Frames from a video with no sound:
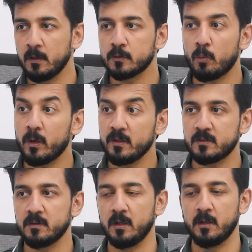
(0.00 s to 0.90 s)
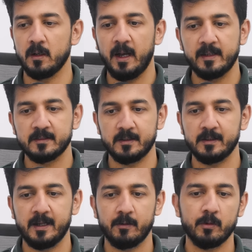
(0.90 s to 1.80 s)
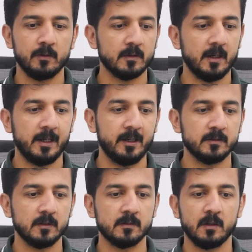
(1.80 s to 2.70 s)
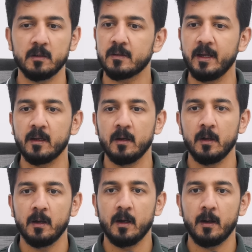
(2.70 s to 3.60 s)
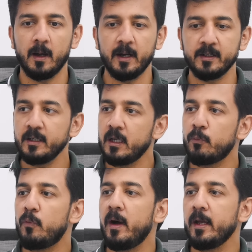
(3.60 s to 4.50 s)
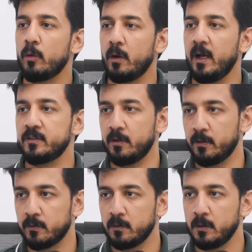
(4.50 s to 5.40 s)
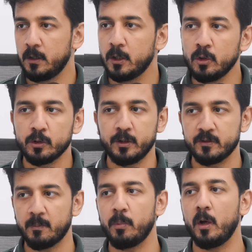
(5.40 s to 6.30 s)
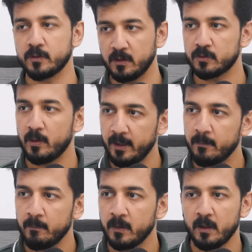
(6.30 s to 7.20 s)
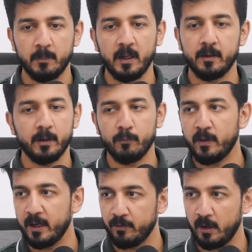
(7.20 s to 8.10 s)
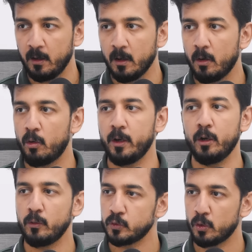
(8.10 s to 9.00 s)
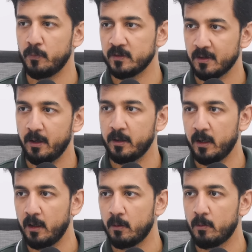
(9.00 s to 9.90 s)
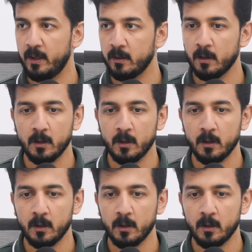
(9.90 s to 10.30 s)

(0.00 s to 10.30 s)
So what is hazard and risk analysis? It's like identify your hazards. You know there's a process, right? Be it a refinery or an offshore facility, right?